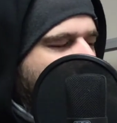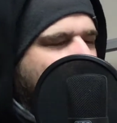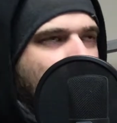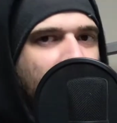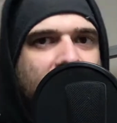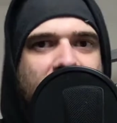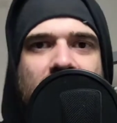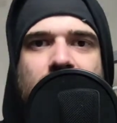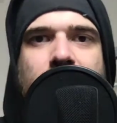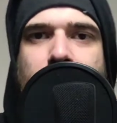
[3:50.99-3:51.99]
The kind of
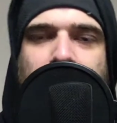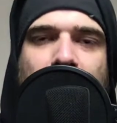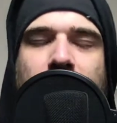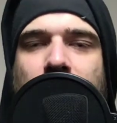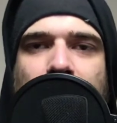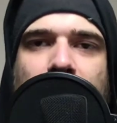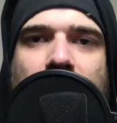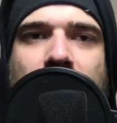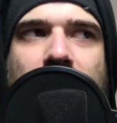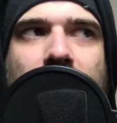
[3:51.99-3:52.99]
Tinder, Bumble
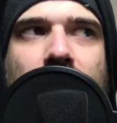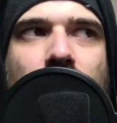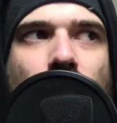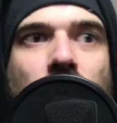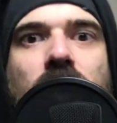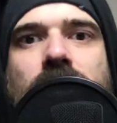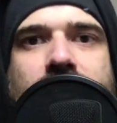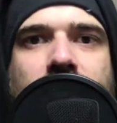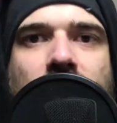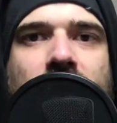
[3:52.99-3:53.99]
uh,
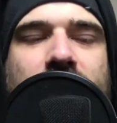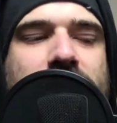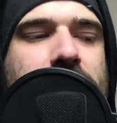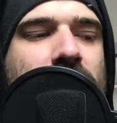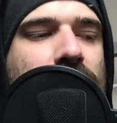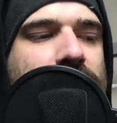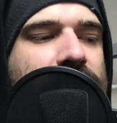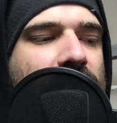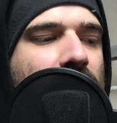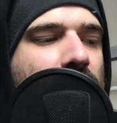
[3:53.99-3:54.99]
world, right? It's because